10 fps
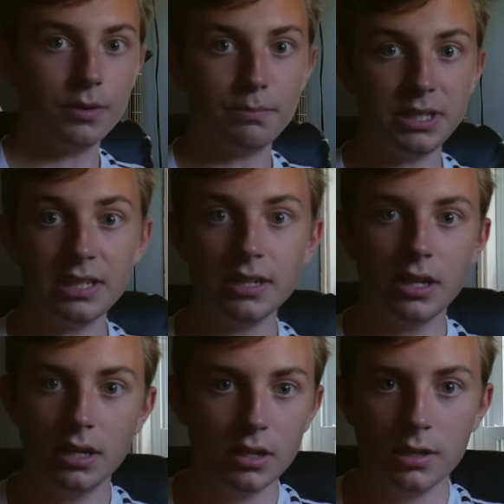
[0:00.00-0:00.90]
the beat,
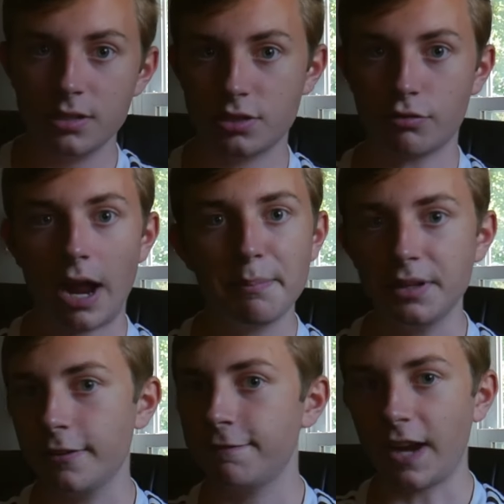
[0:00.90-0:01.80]
scrap
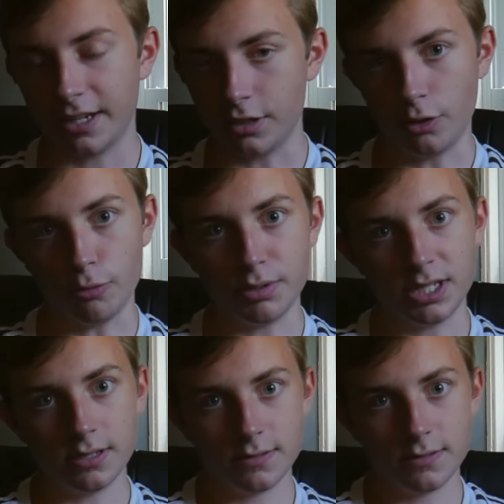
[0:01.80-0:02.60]
it, find a new beat.